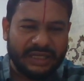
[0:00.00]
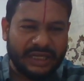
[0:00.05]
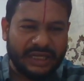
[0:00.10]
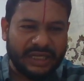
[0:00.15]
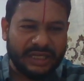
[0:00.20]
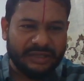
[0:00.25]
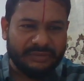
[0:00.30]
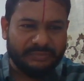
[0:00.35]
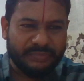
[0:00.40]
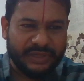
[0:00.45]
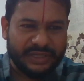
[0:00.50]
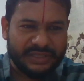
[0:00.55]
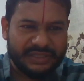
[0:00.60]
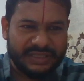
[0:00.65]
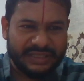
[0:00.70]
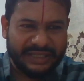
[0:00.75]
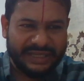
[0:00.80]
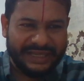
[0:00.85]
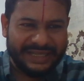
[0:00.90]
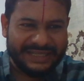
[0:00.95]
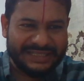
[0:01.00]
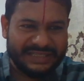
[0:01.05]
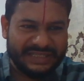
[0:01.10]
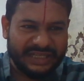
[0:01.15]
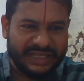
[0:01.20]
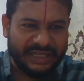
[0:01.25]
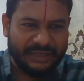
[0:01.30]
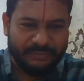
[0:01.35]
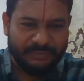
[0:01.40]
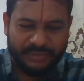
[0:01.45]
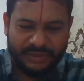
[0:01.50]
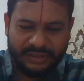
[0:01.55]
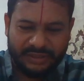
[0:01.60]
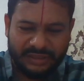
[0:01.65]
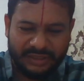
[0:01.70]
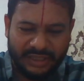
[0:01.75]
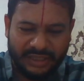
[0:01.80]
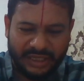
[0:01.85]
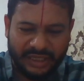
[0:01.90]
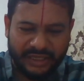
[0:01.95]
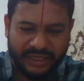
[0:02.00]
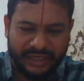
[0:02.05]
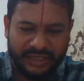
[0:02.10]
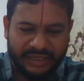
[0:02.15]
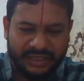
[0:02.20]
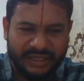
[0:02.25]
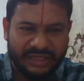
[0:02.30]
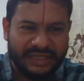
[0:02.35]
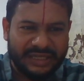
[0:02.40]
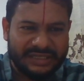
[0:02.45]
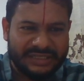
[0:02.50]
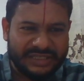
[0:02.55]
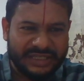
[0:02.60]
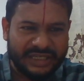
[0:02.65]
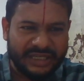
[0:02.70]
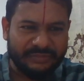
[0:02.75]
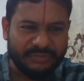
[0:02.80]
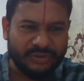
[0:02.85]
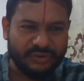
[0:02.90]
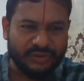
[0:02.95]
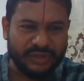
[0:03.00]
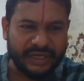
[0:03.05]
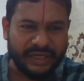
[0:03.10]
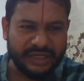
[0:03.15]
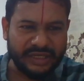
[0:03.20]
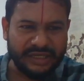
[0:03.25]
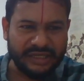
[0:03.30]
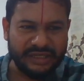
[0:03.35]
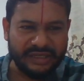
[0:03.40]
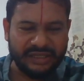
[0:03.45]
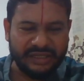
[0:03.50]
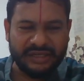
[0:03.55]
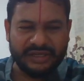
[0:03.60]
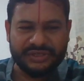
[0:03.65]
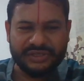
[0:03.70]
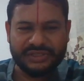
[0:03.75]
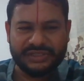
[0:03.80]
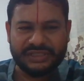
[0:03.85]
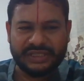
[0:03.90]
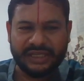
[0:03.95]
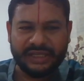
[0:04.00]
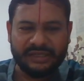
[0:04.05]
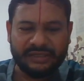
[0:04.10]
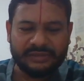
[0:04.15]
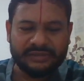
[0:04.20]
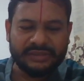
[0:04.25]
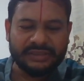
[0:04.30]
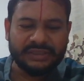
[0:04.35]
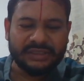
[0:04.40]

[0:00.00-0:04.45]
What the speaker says: I am pressing escape, int escape, to get an integration sign.